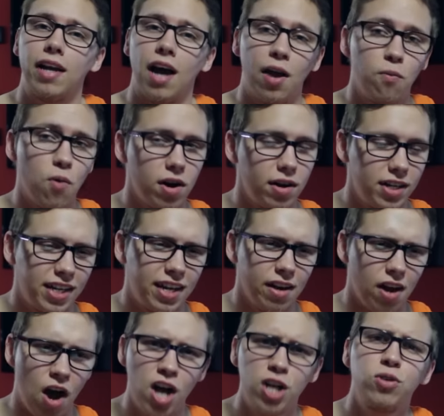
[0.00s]
I wanted to get
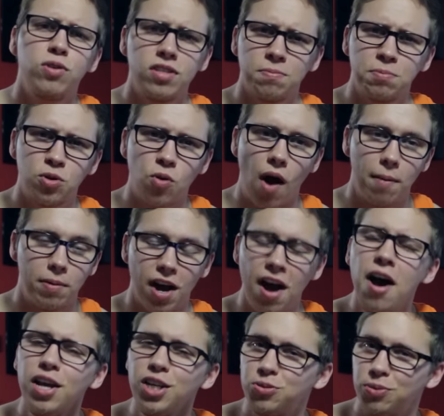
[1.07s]
100 subscribers.
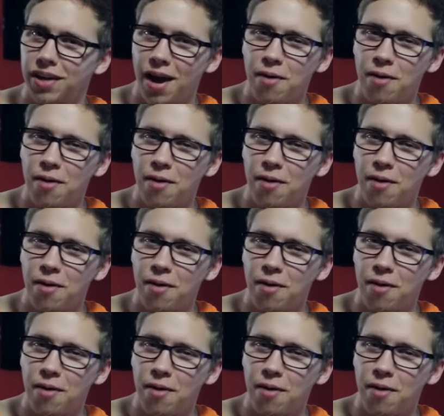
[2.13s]
100.